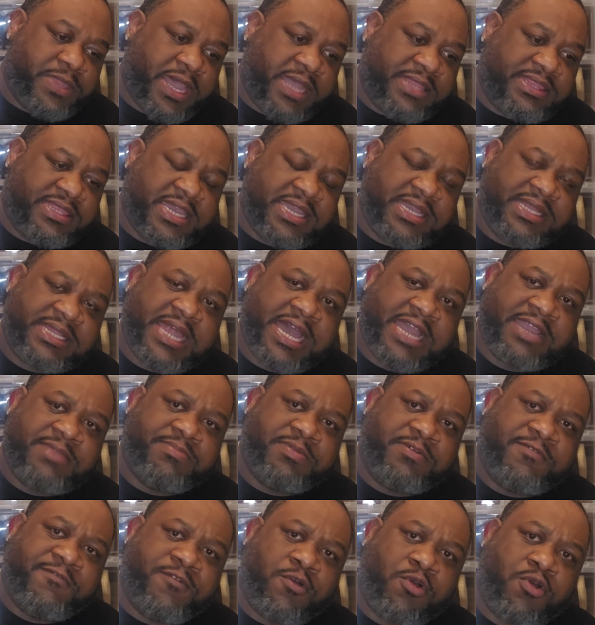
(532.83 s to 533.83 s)
I think
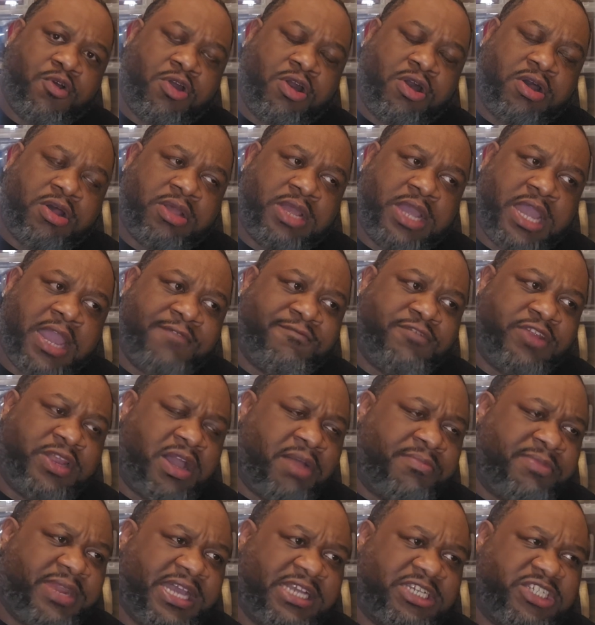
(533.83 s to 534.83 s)
like before
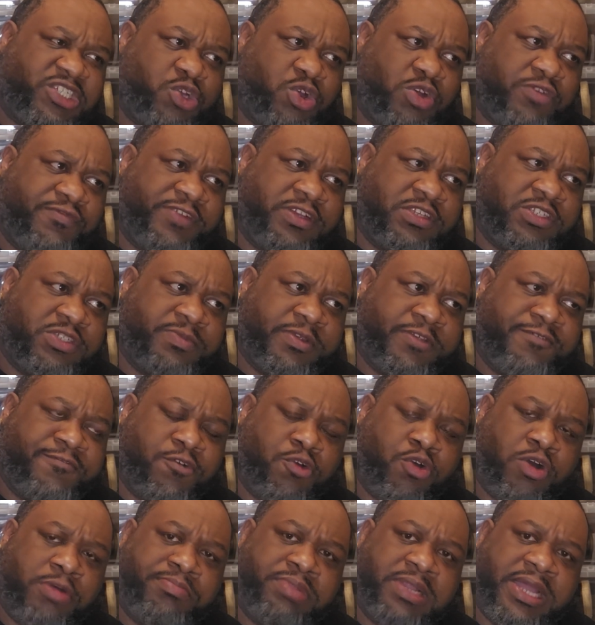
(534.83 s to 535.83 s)
I'm not sure if it's
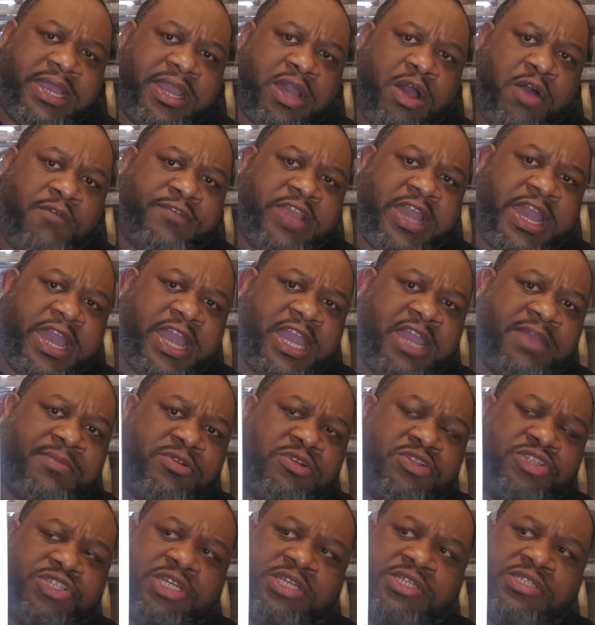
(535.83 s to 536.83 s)
before a playoff
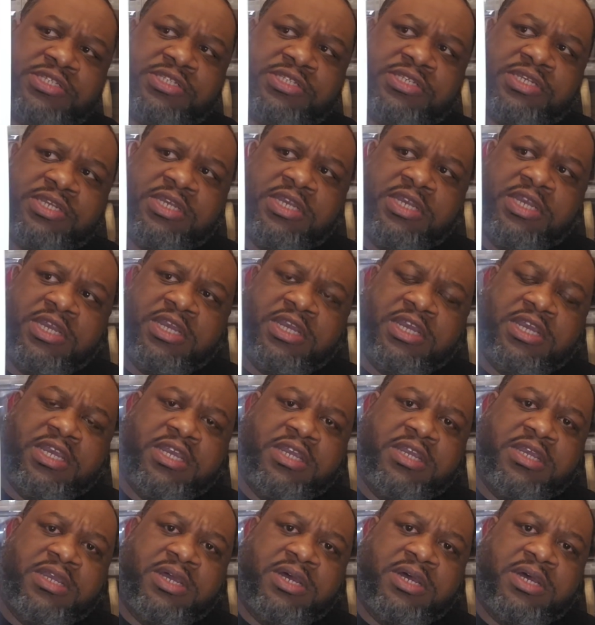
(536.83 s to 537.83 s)
game or just
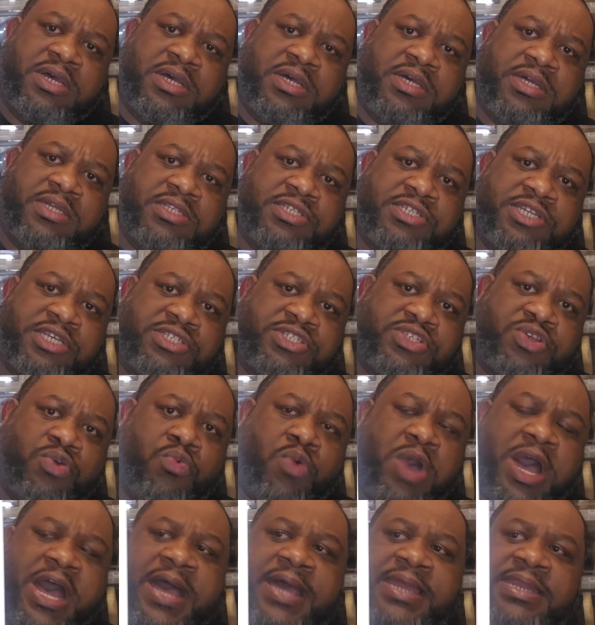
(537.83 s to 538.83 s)
to
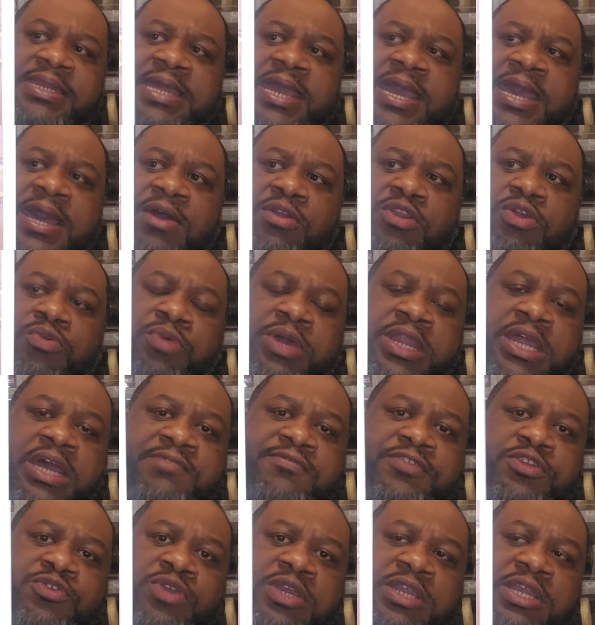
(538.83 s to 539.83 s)
wind down or
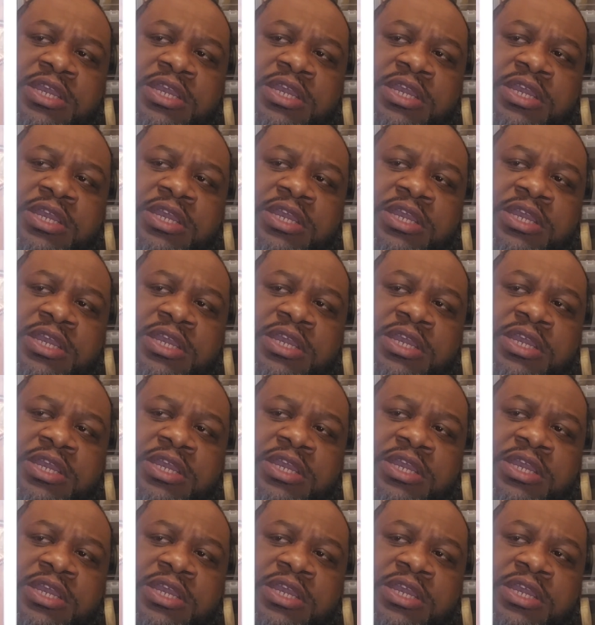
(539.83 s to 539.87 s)
whatever. You